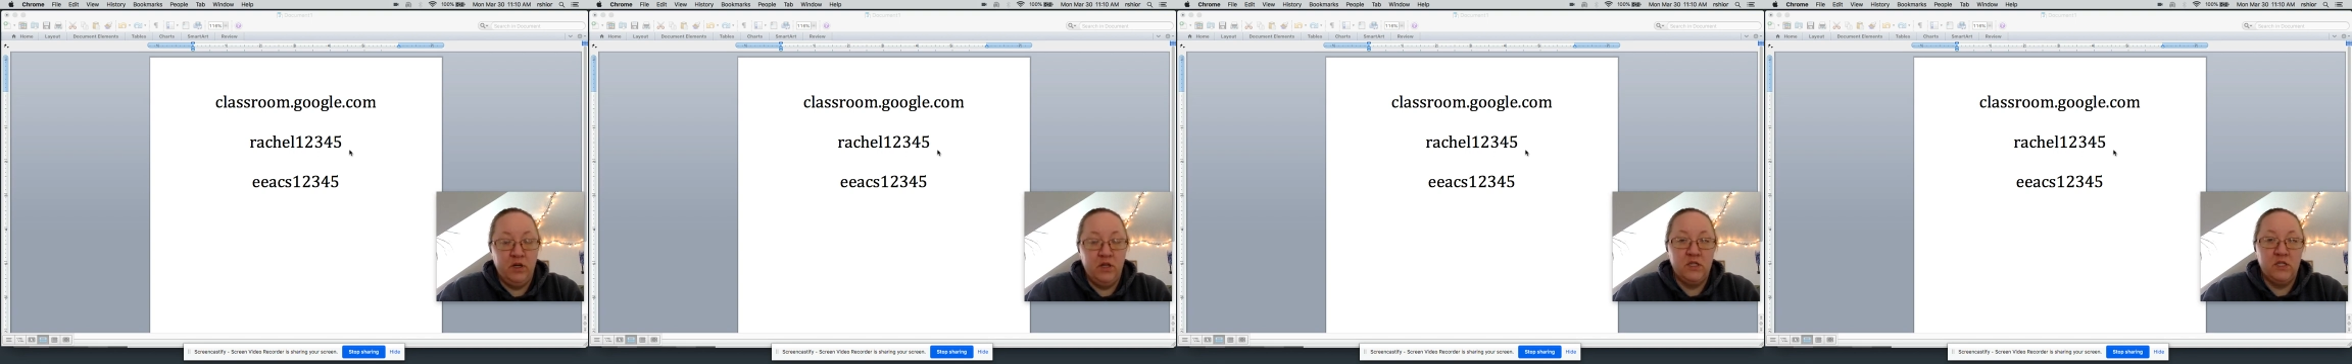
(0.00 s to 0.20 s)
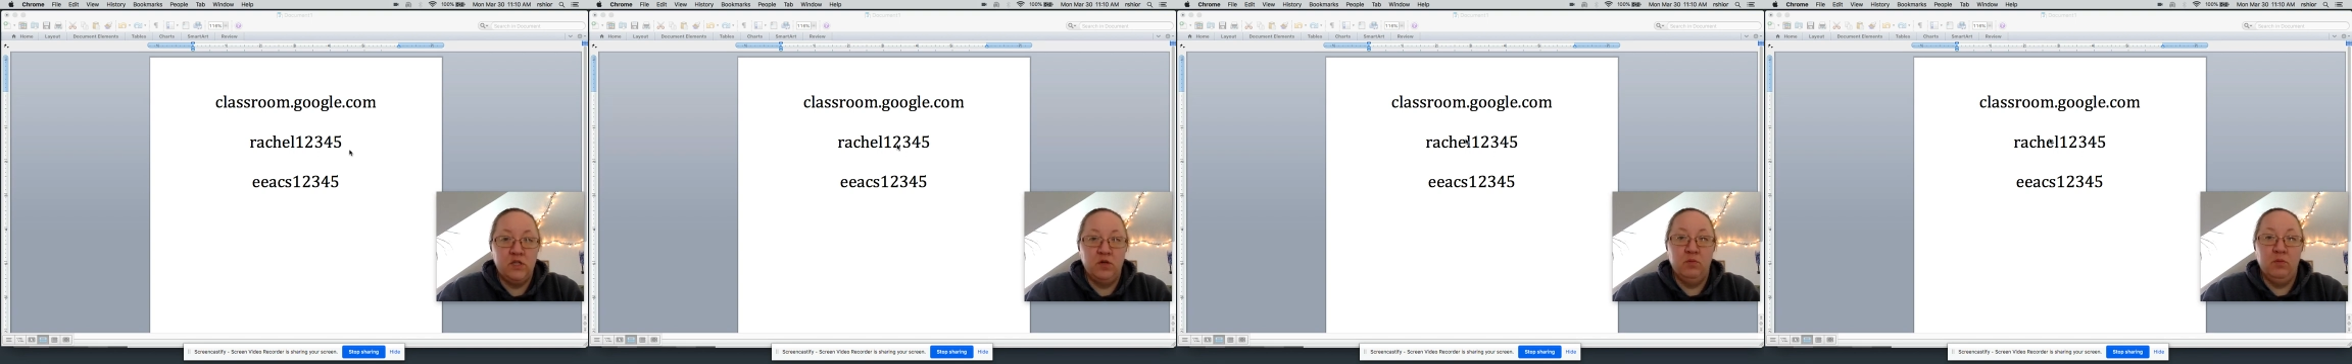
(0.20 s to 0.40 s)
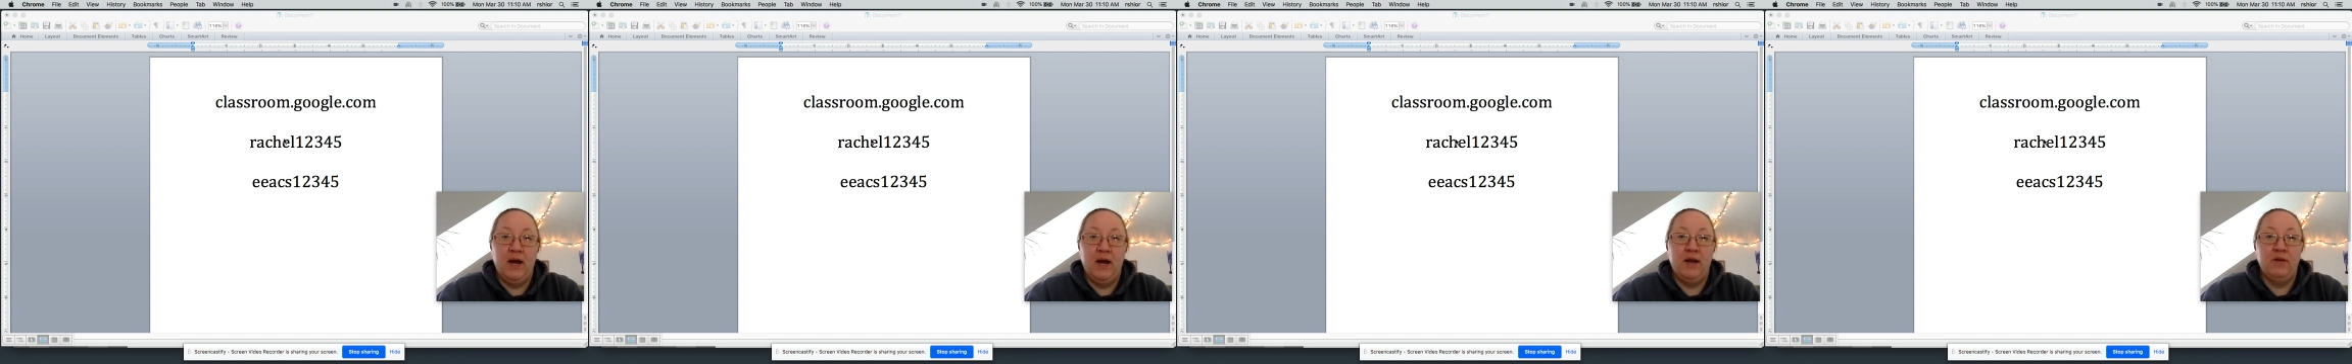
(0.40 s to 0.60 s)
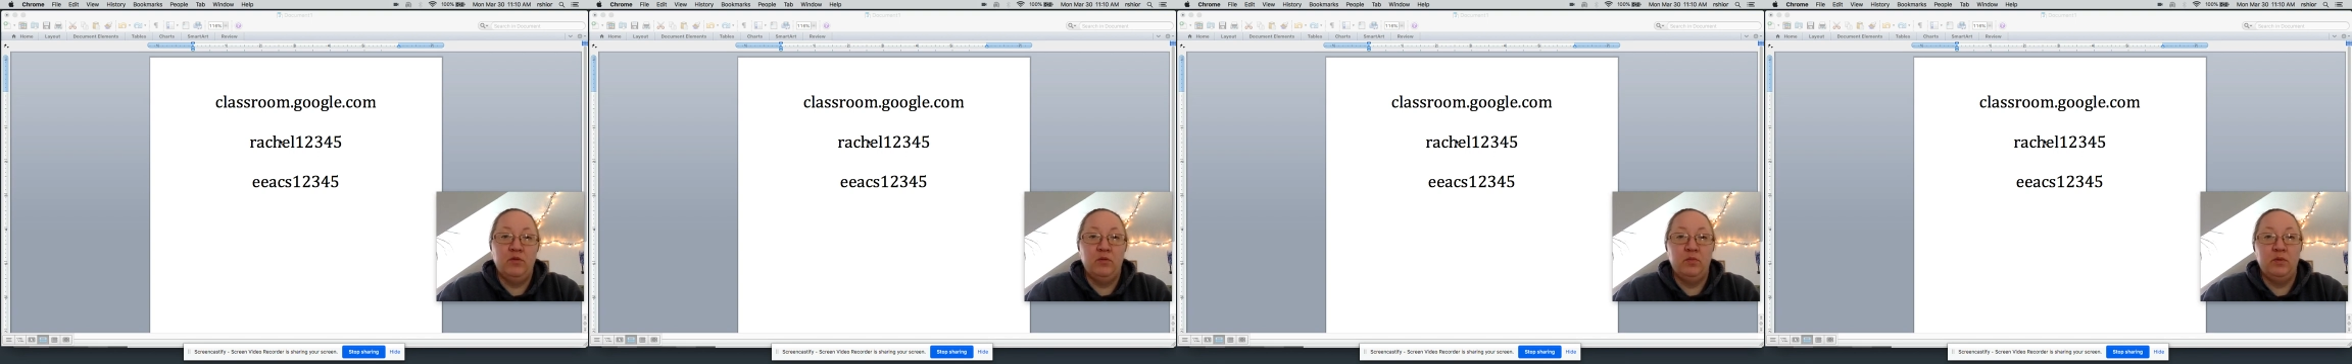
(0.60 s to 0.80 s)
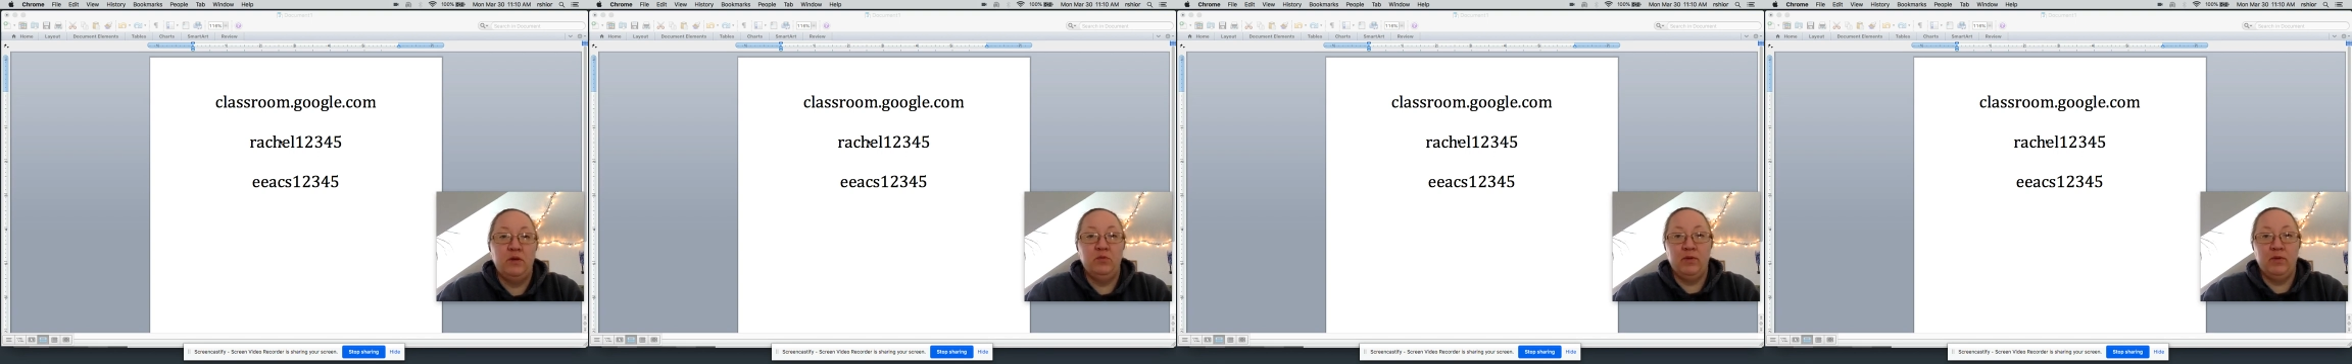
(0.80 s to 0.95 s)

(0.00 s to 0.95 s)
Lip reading: So mine would be